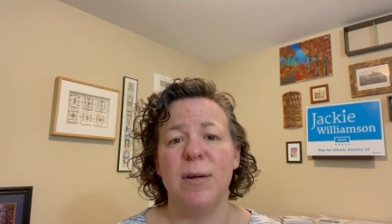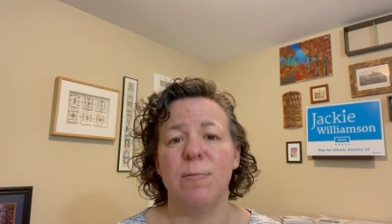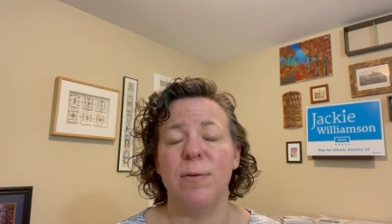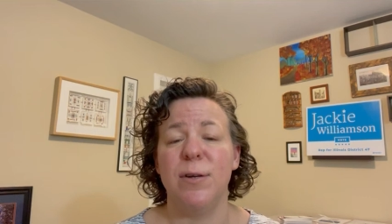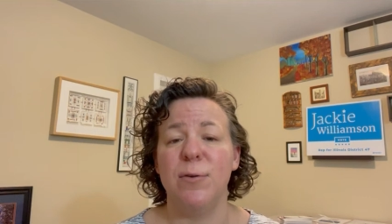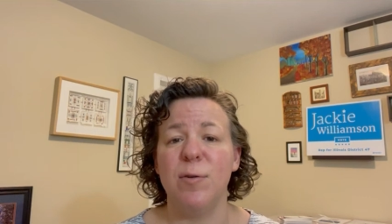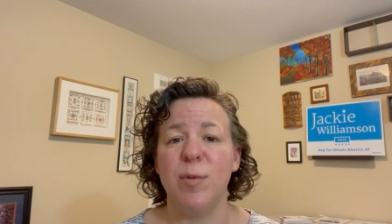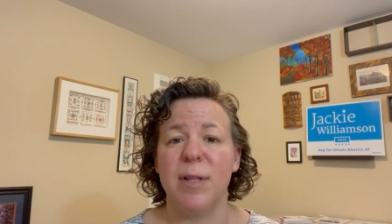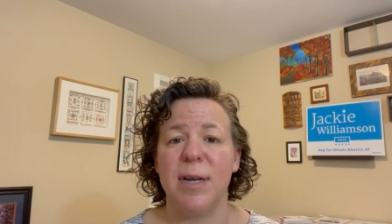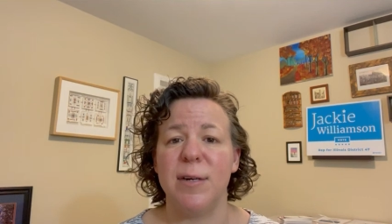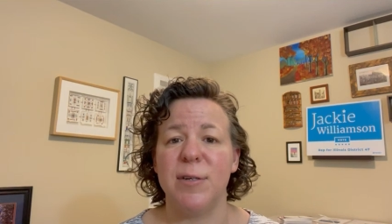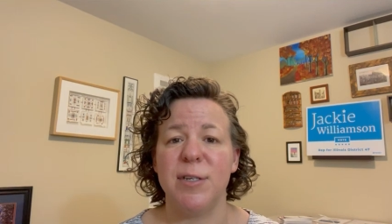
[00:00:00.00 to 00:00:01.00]
renewable
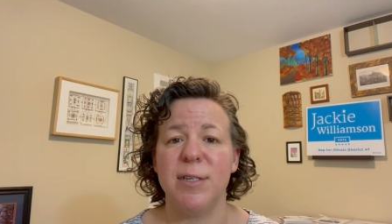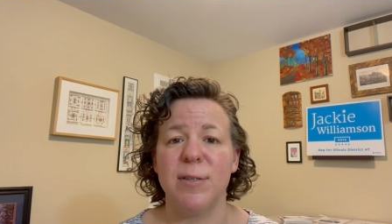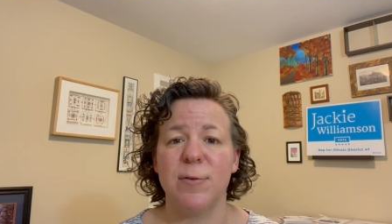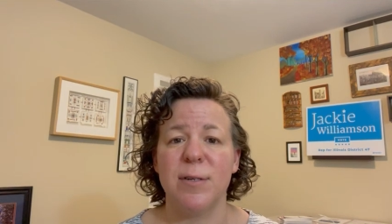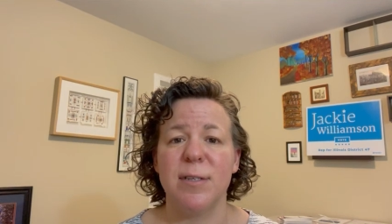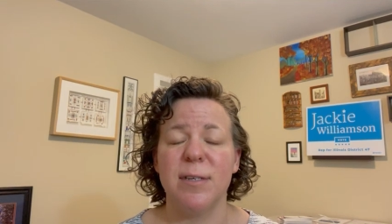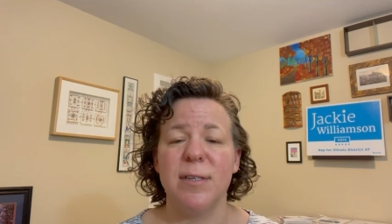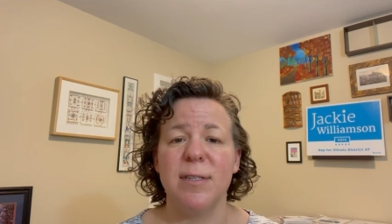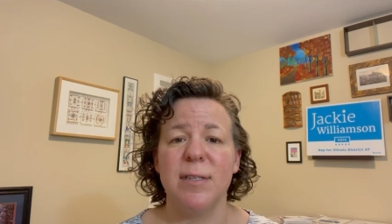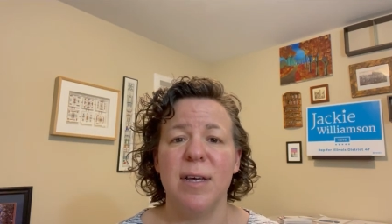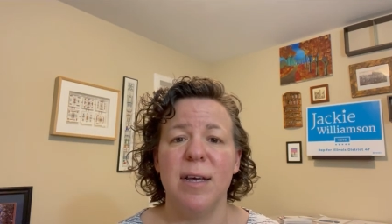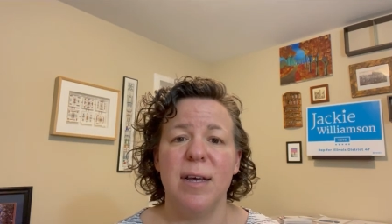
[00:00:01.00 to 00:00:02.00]
energy
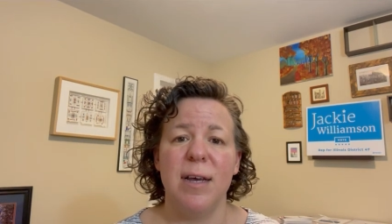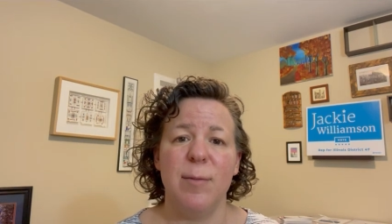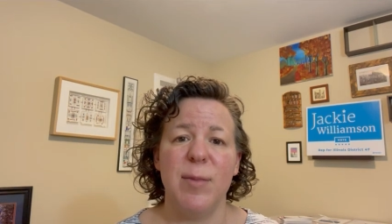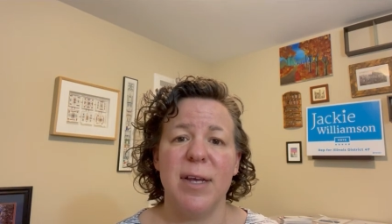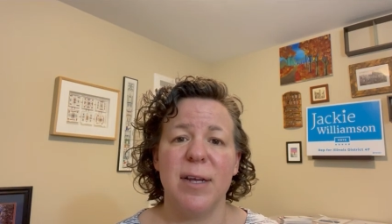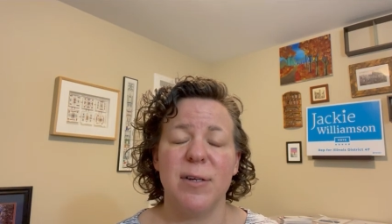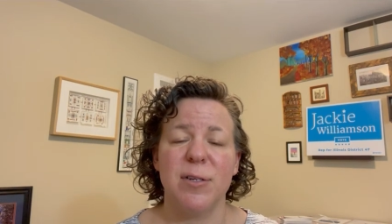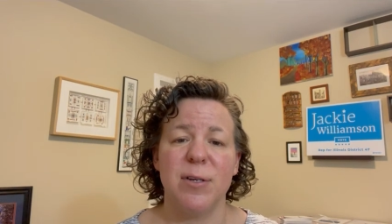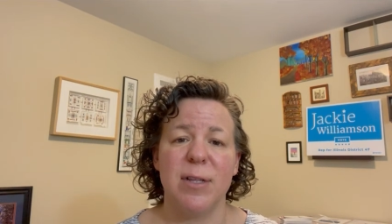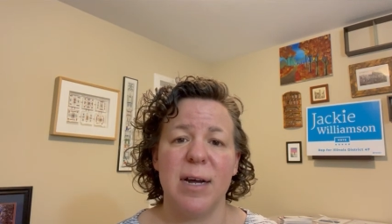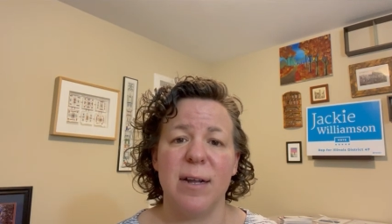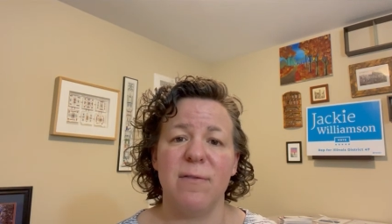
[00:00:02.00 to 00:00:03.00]
sources and making
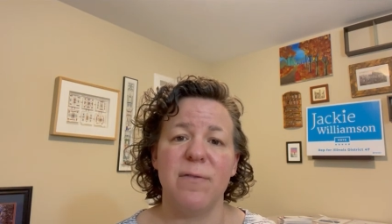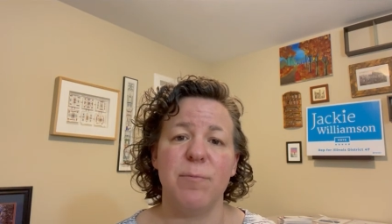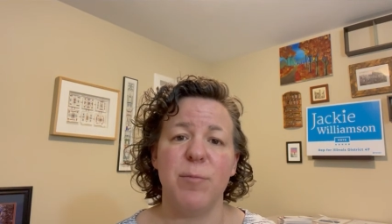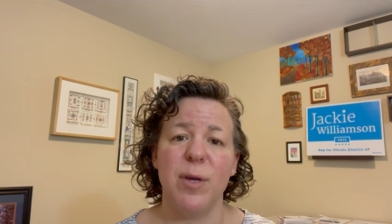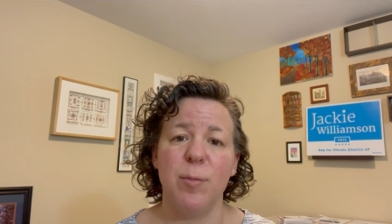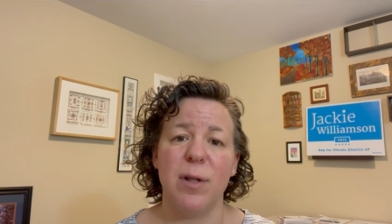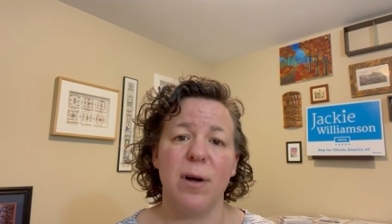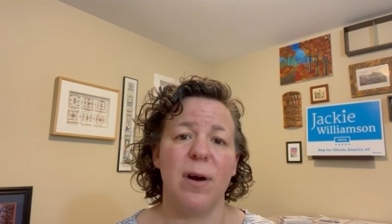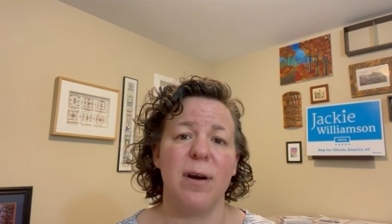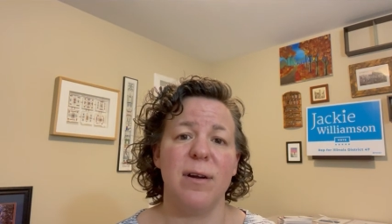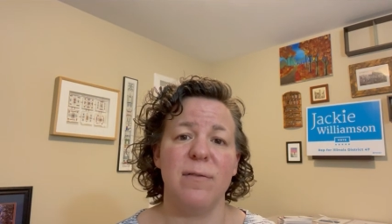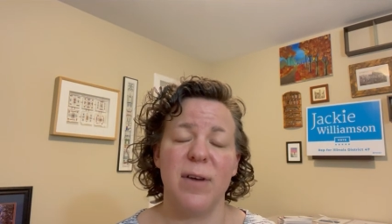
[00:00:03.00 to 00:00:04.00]
sure that if people
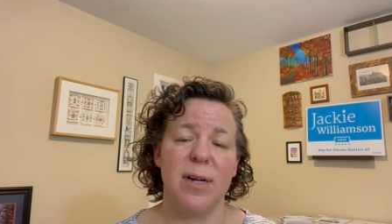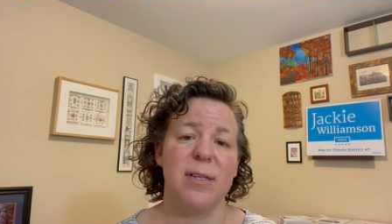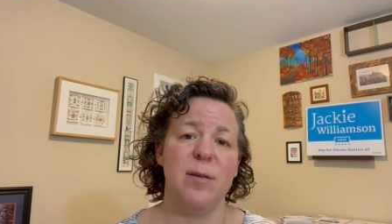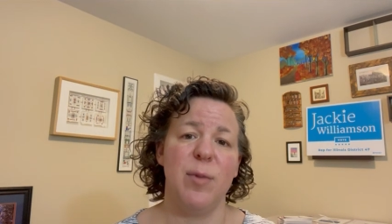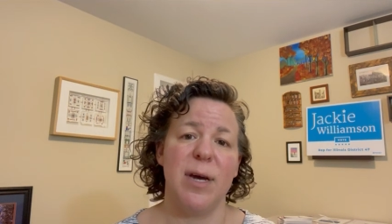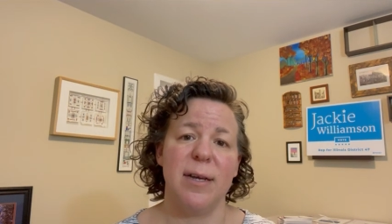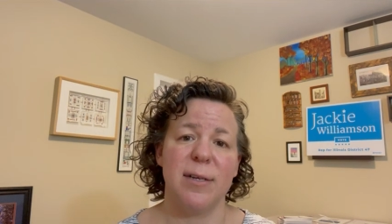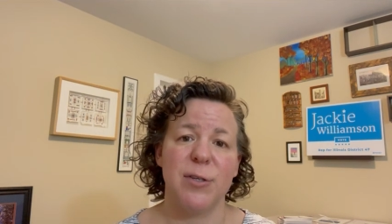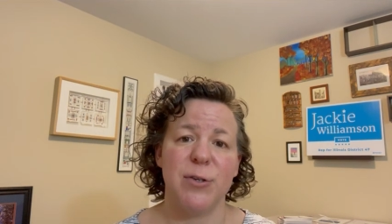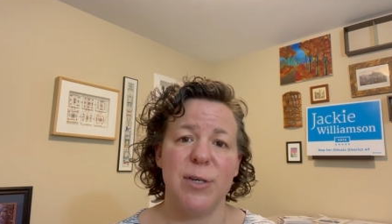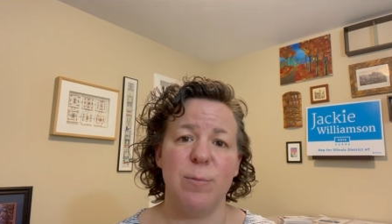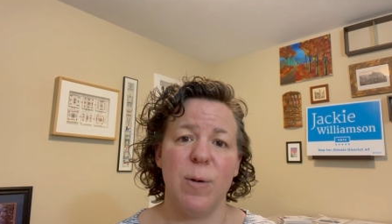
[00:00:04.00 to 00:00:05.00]
are affected by
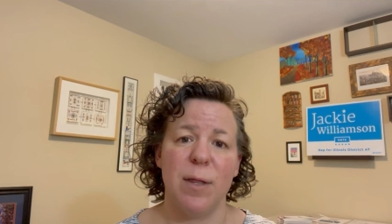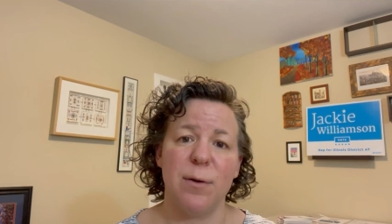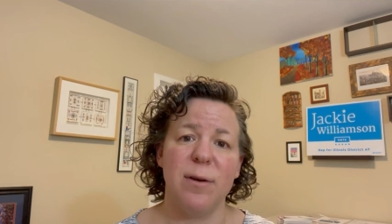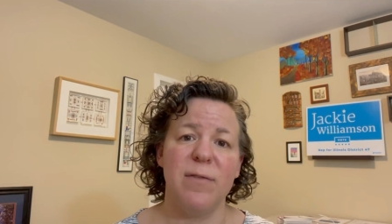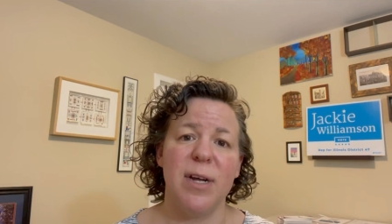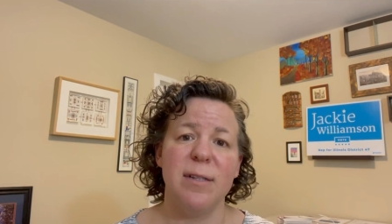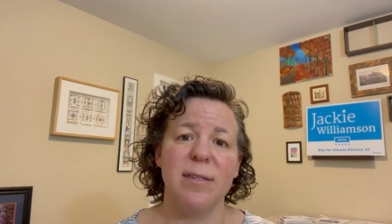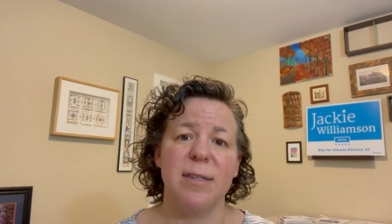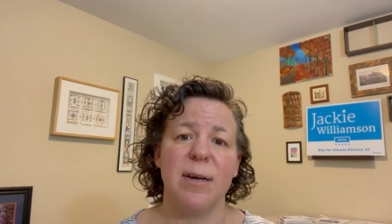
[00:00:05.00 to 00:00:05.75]
extreme weather events,